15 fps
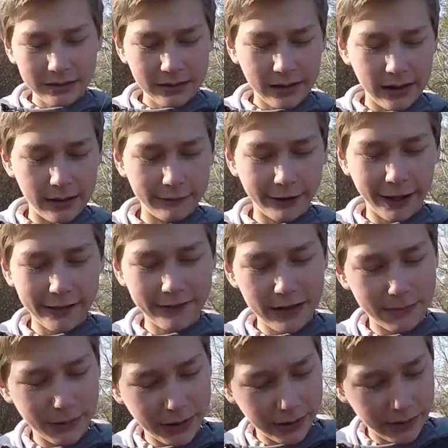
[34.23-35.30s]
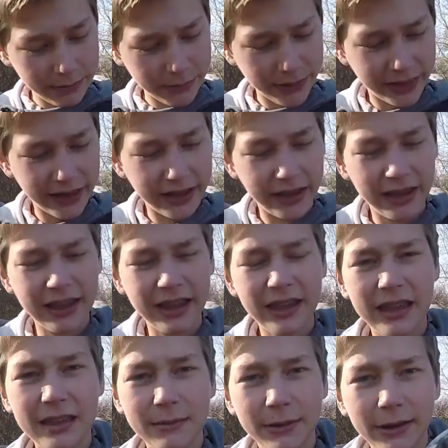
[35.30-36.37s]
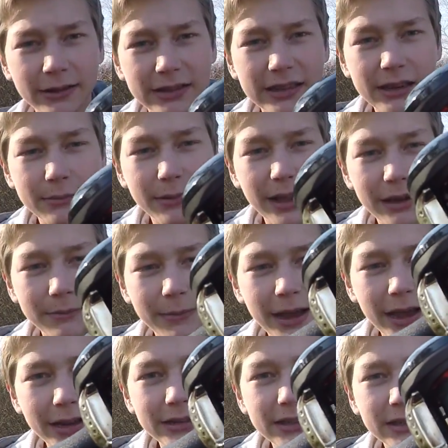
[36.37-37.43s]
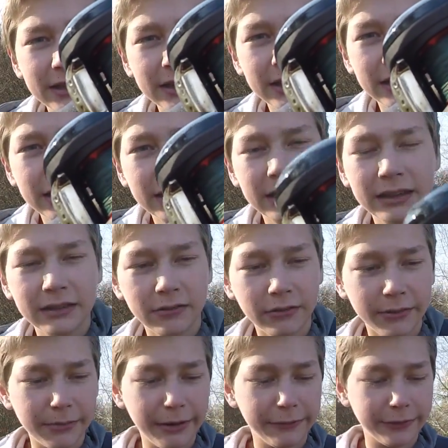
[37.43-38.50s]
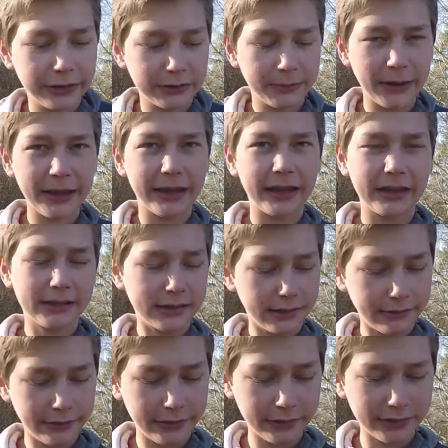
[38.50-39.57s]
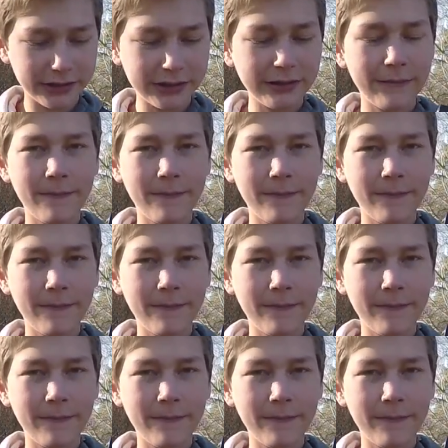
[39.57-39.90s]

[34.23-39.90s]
And I have that paired up with a Abu Garcia Black Max, one of my first bait casting reels.